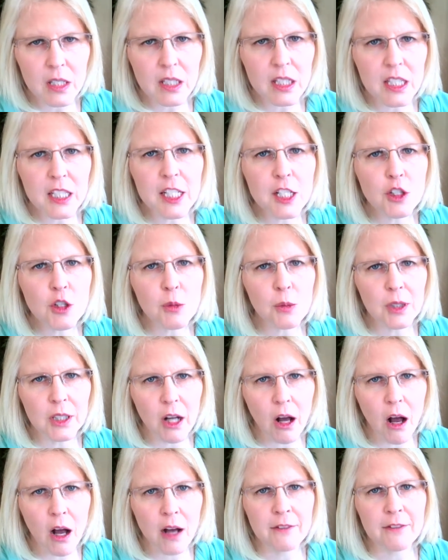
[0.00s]
The teacher would
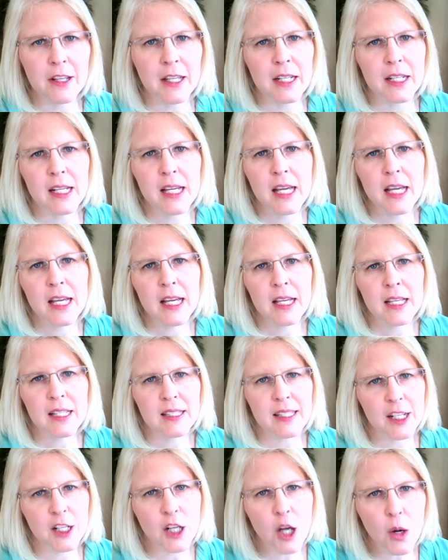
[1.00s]
often
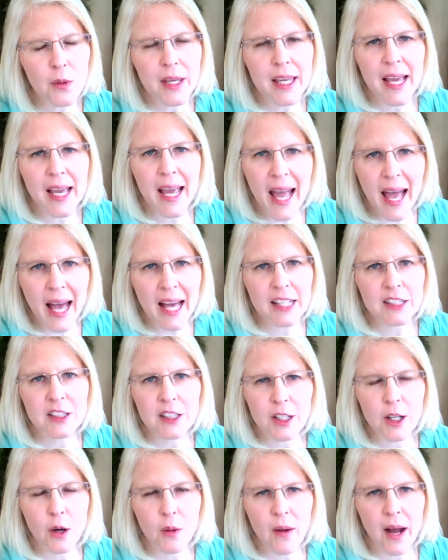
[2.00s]
say no, he had
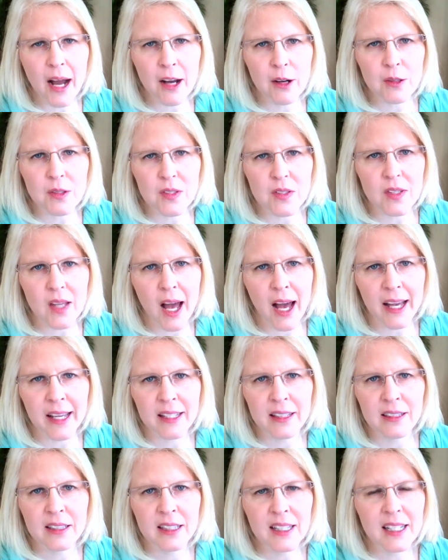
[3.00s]
to go
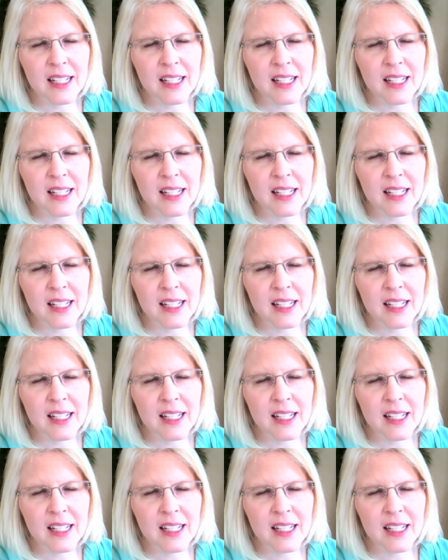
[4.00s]
outside.